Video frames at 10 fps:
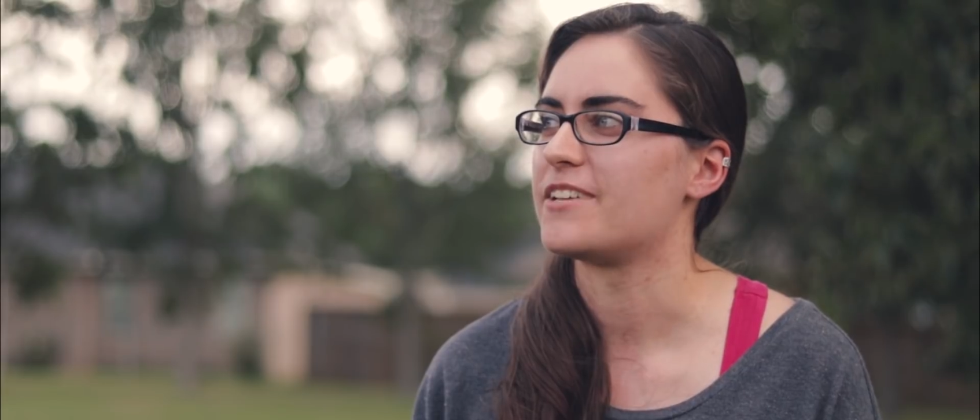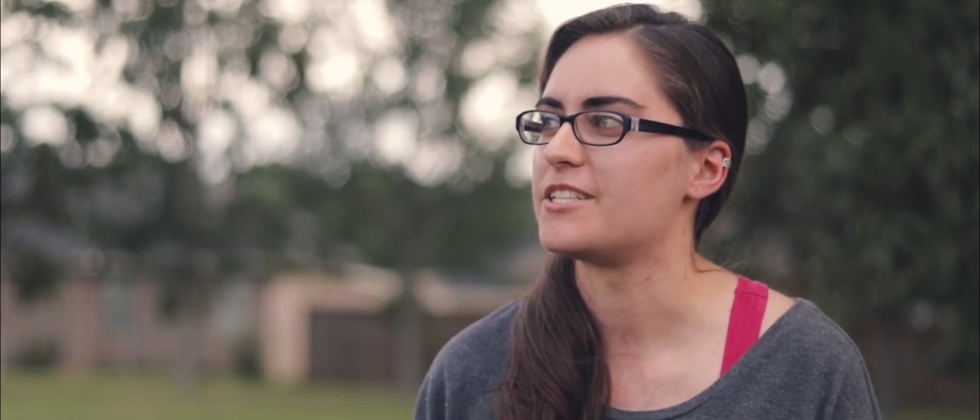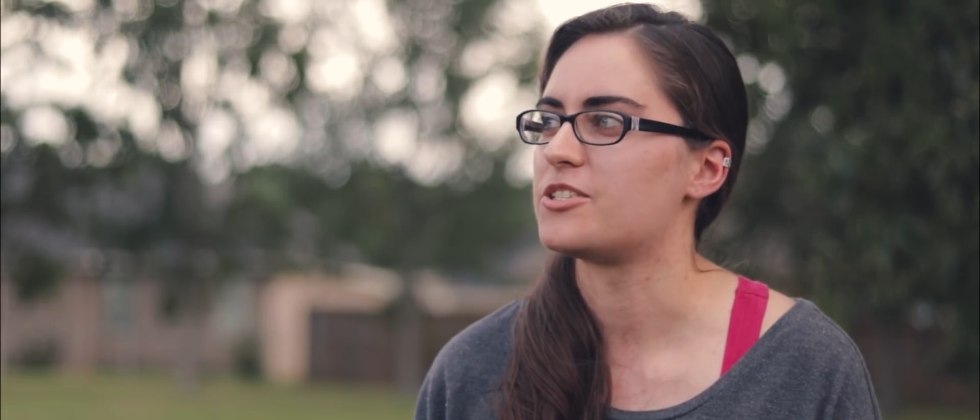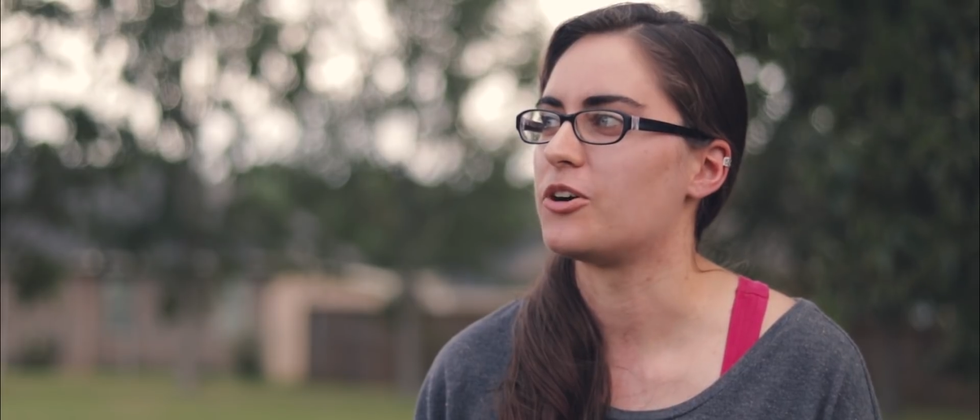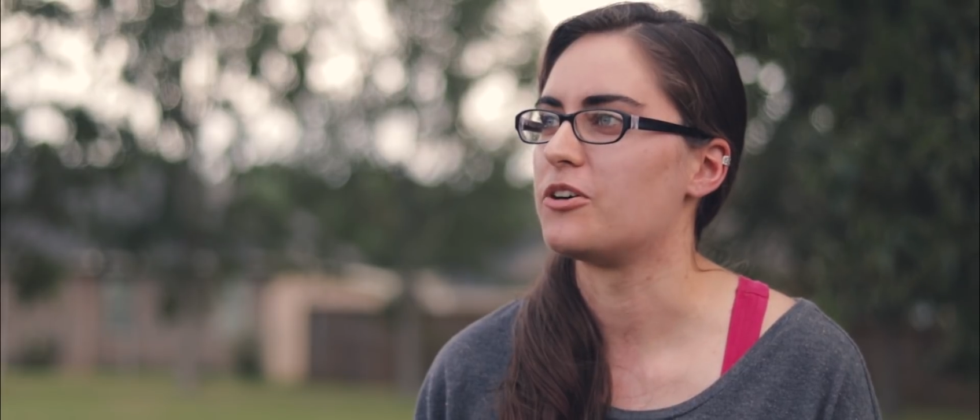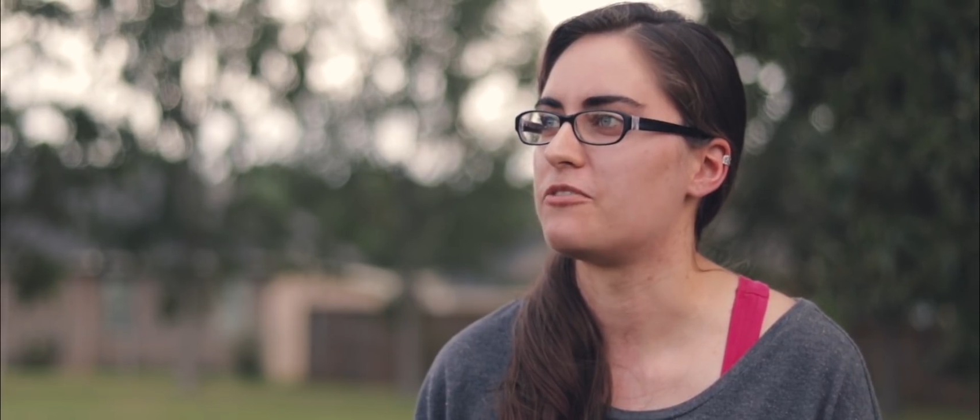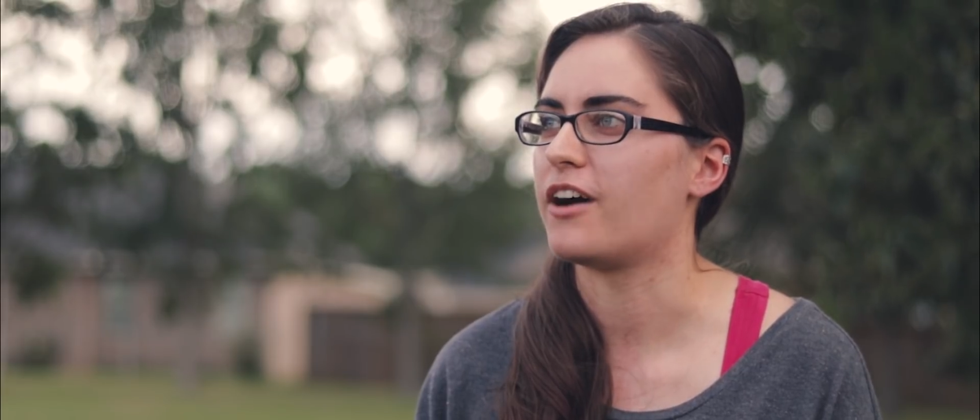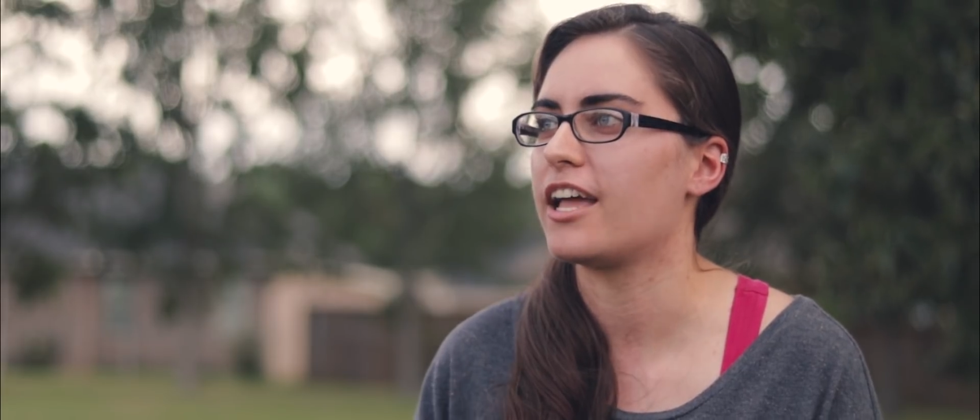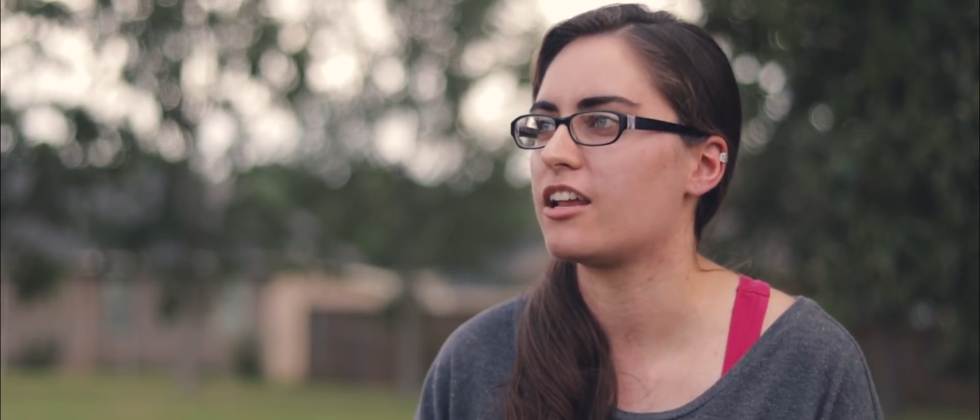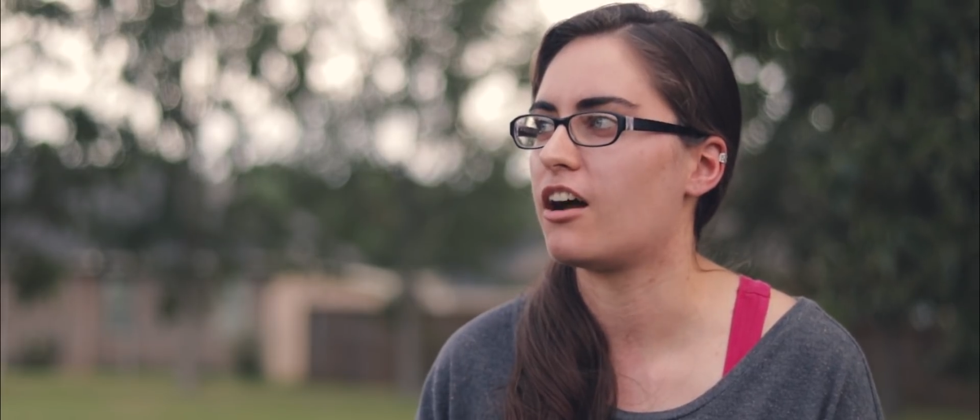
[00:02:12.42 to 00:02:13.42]
And so if
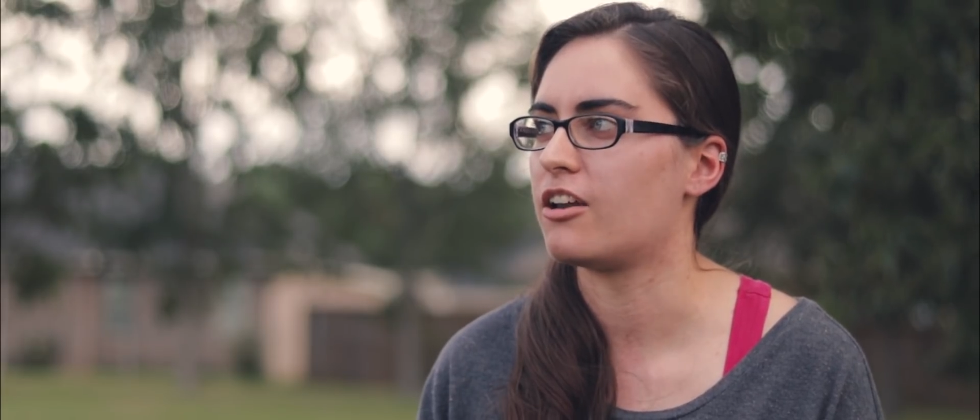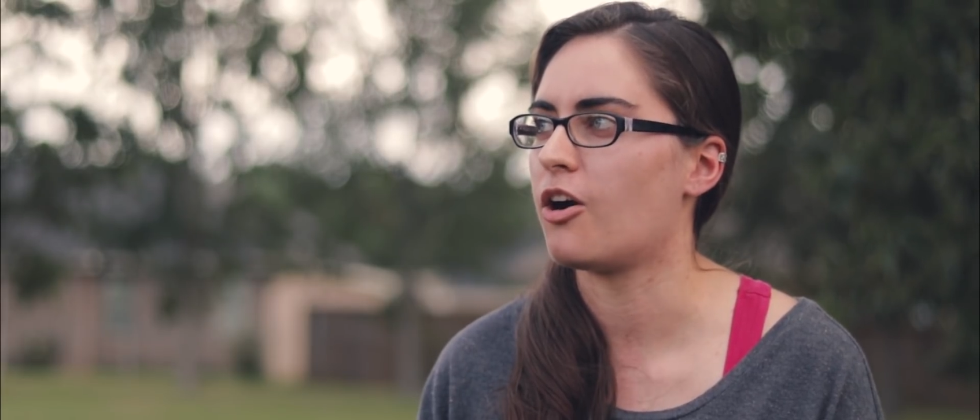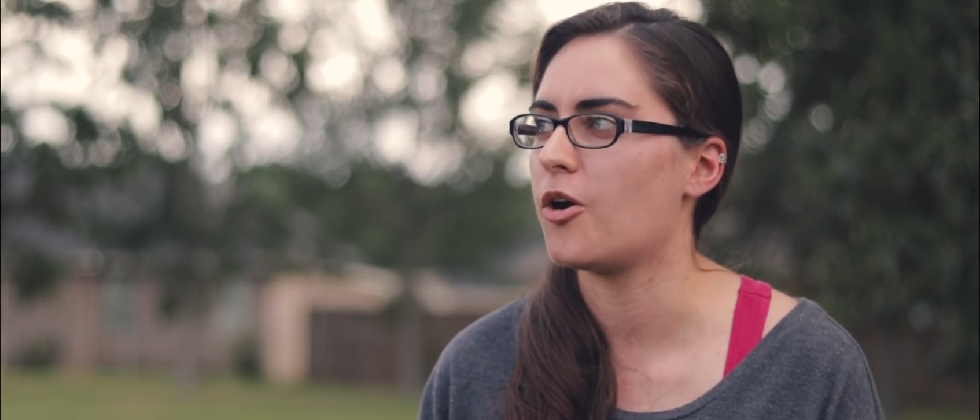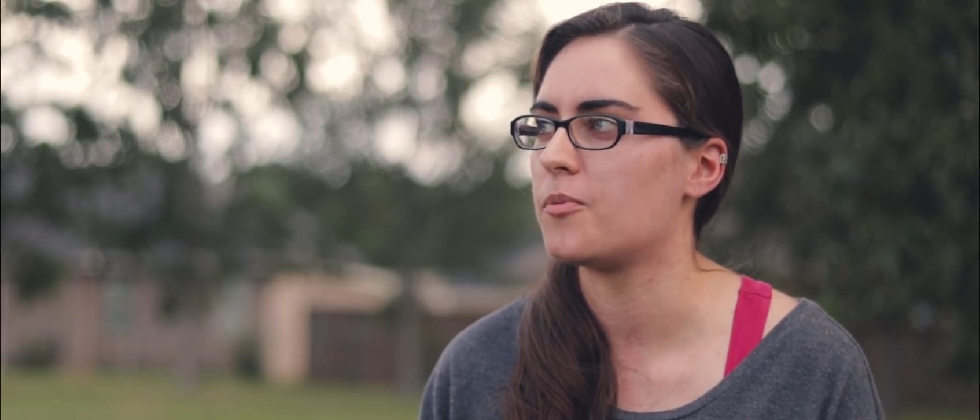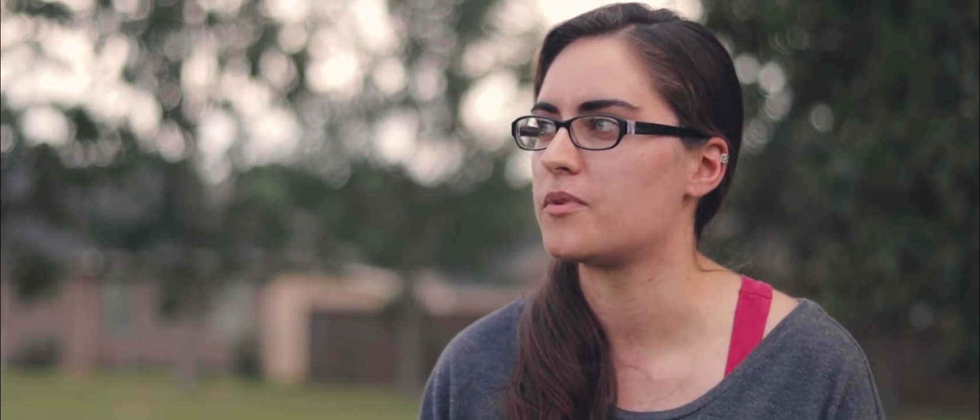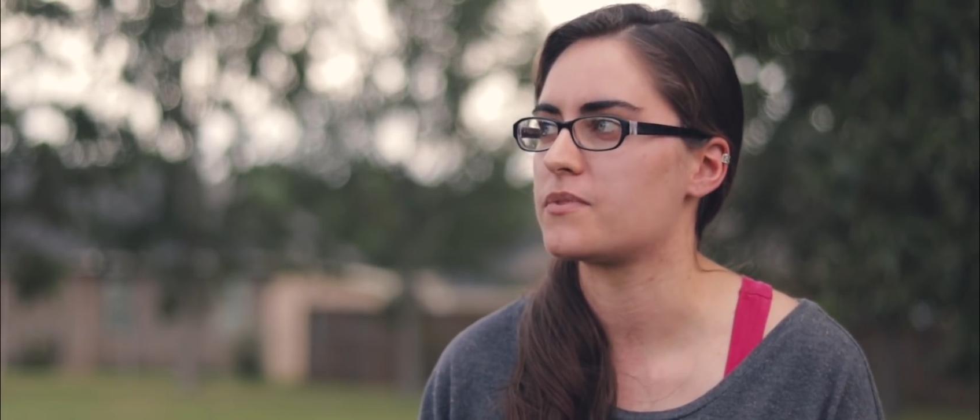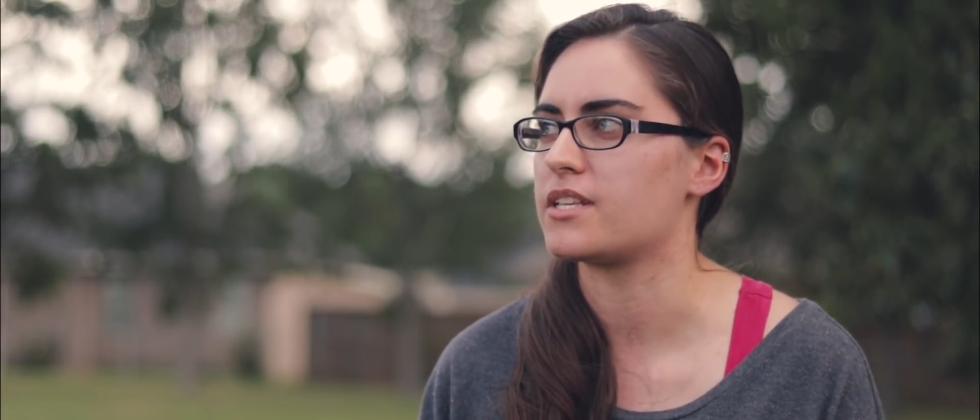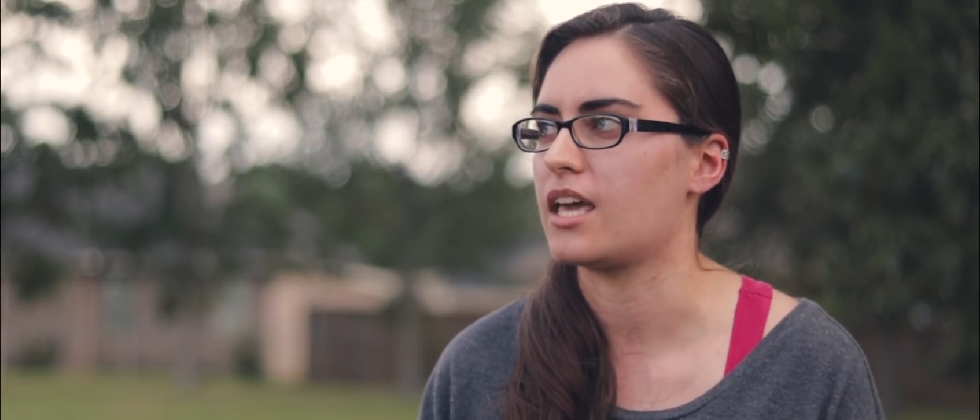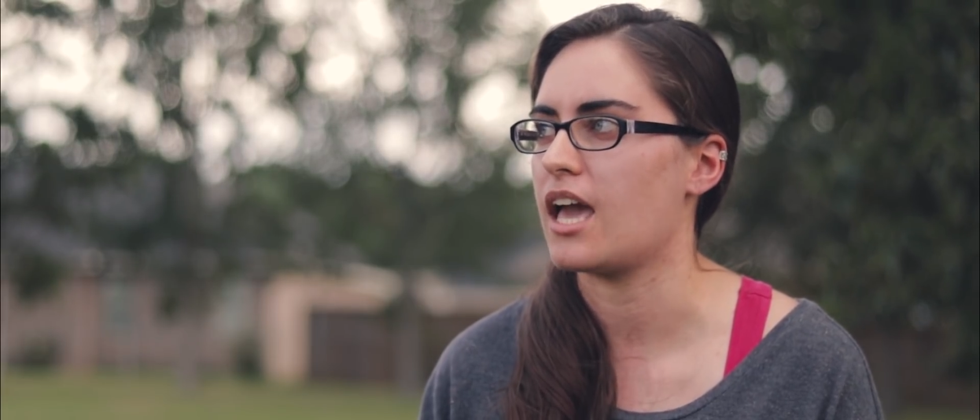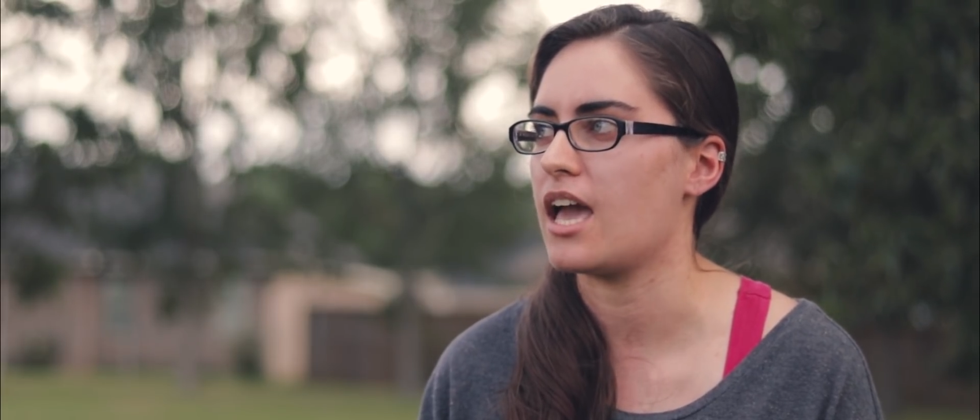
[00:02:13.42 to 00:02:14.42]
I had gone home and was
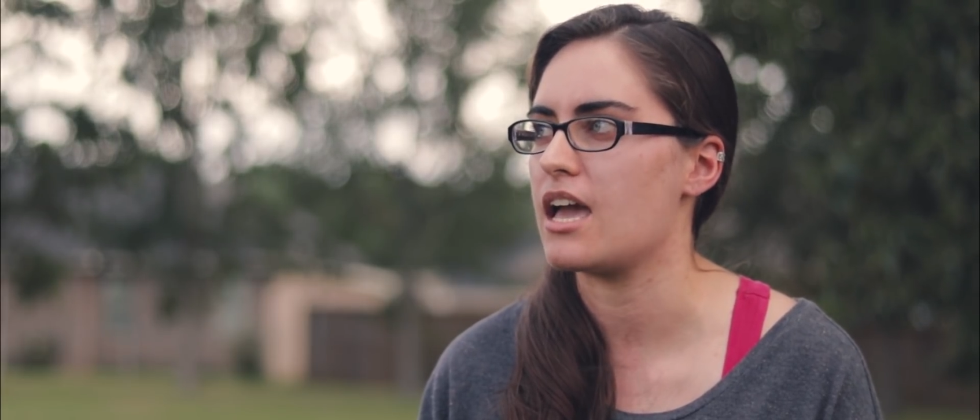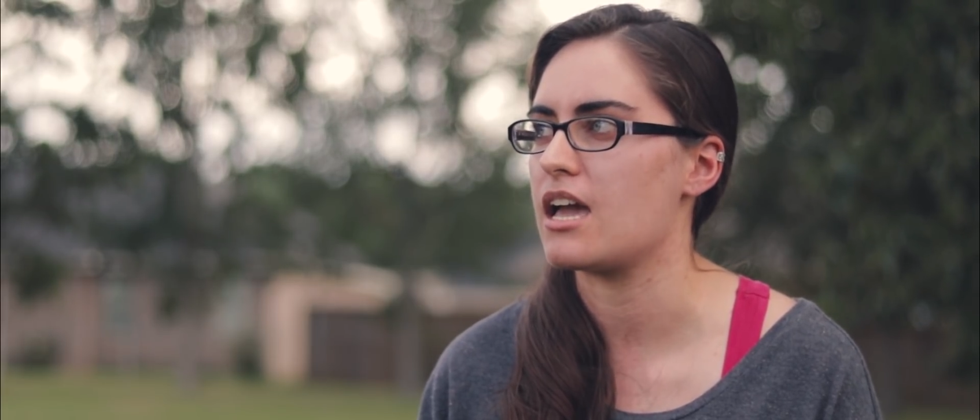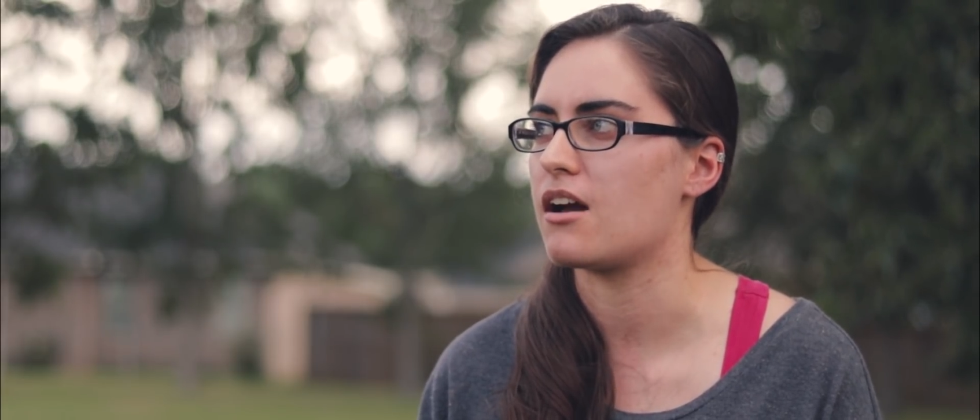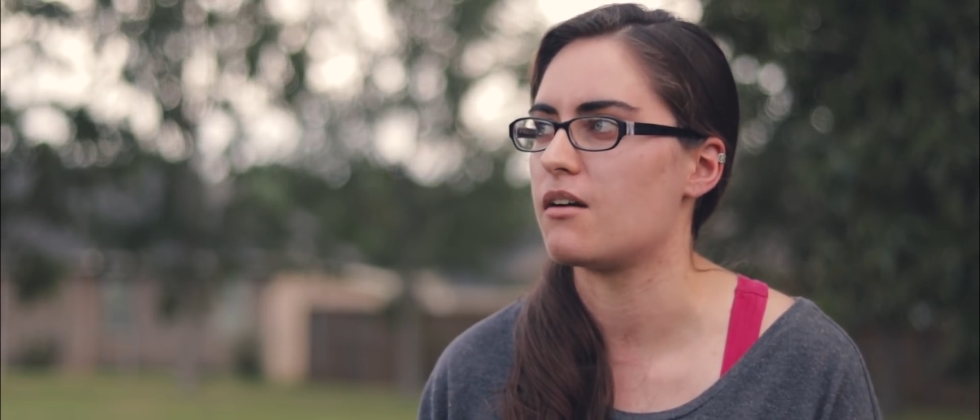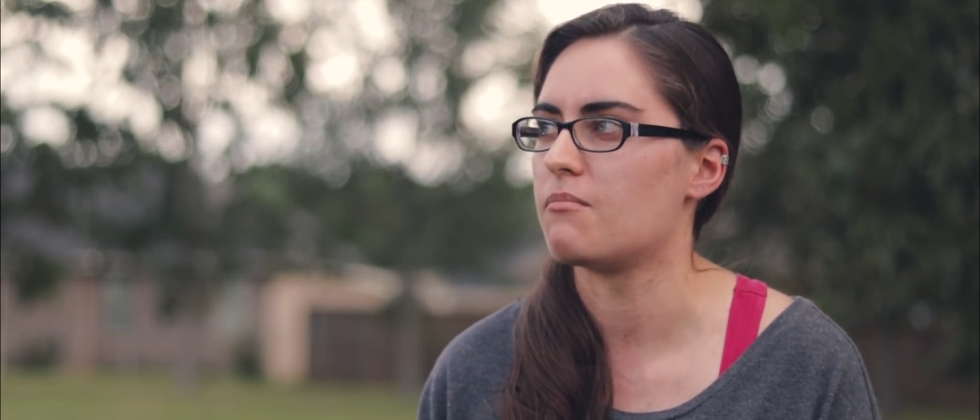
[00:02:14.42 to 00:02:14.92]
like, hey,